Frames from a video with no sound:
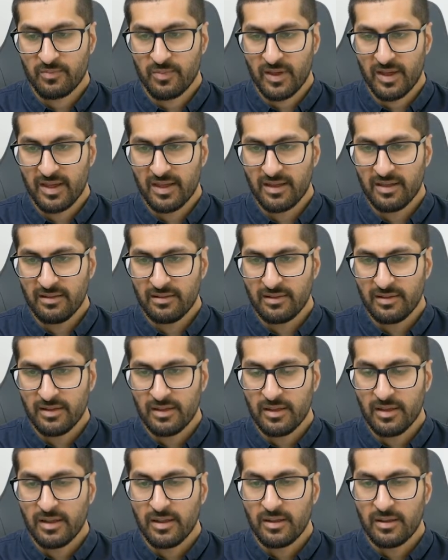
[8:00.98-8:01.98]
here.
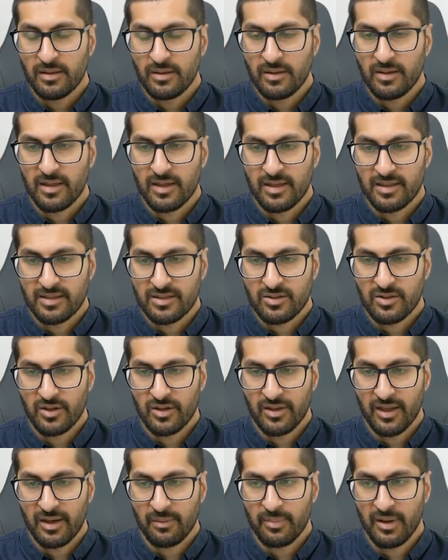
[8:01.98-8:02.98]
Let's
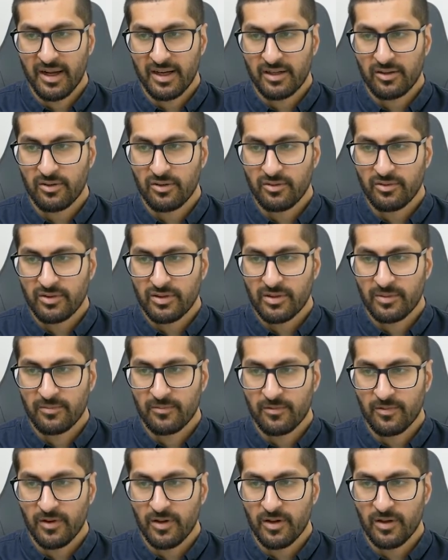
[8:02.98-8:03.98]
turn that back on,
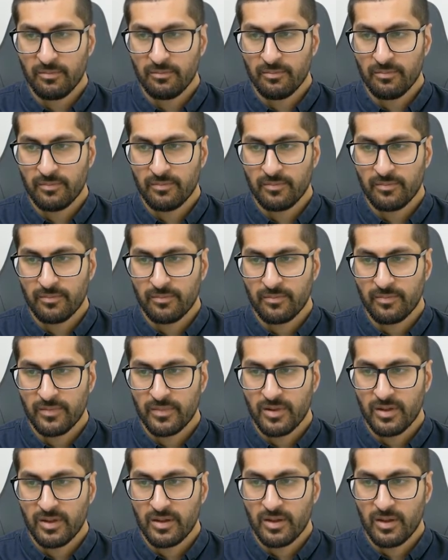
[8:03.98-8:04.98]
confirm.
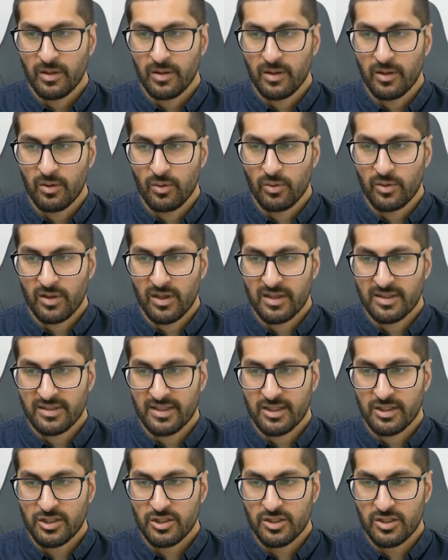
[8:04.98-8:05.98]

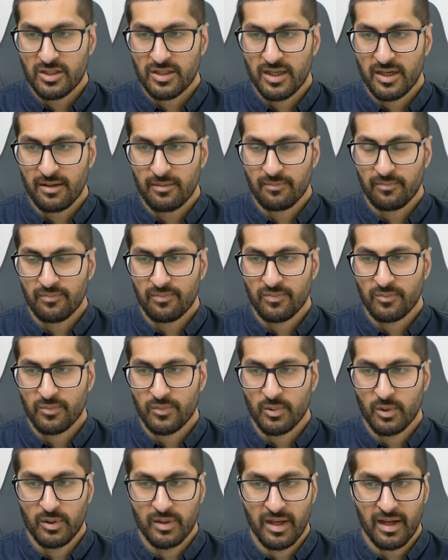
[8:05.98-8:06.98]
Organization, yep,
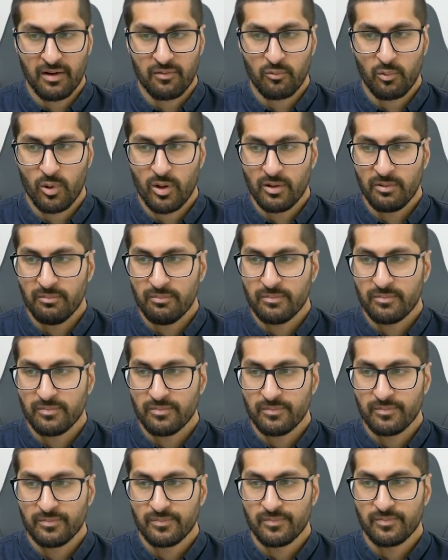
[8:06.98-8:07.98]
we only have one.
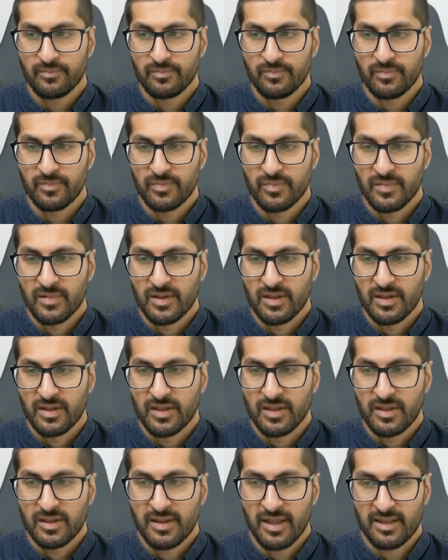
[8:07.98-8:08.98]

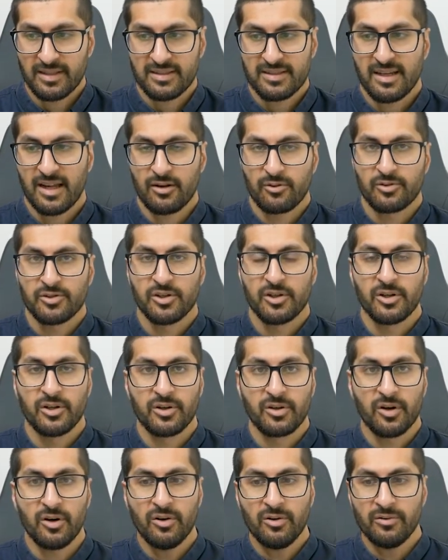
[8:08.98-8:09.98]
That's now
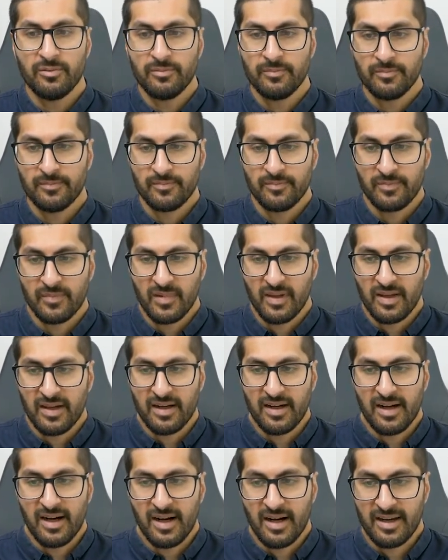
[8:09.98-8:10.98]
turned on.
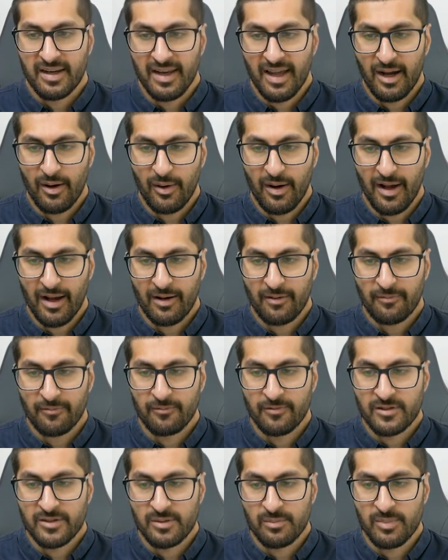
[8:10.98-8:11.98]
I now
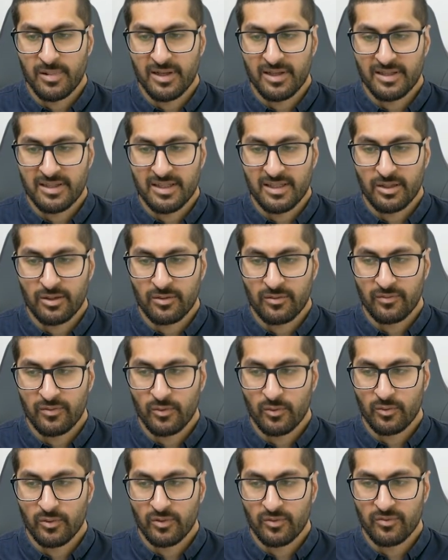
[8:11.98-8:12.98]
have visibility of
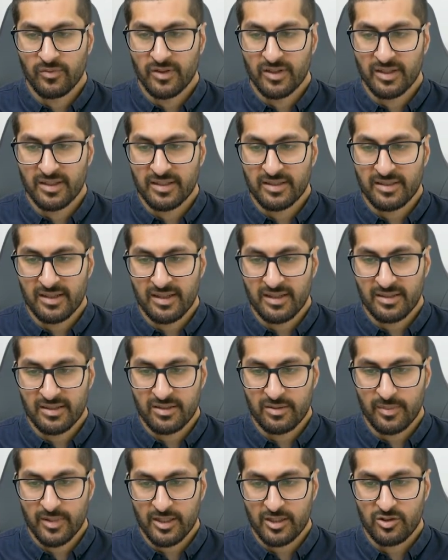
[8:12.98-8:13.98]
all of these and
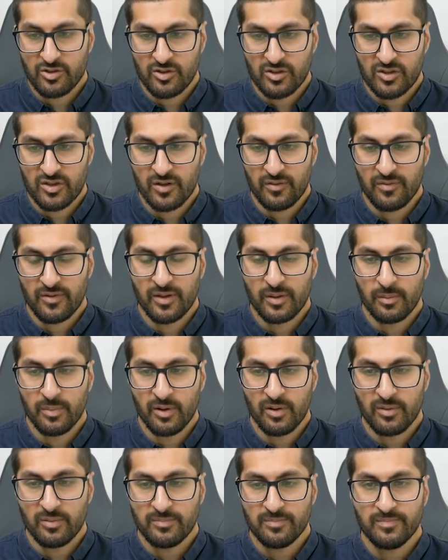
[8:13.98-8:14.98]
some extra stuff in the
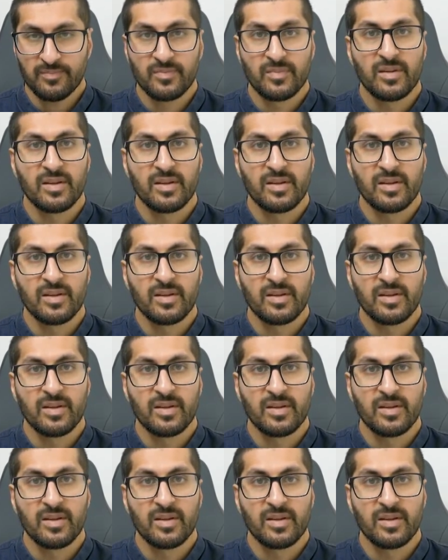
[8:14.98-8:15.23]
bottom.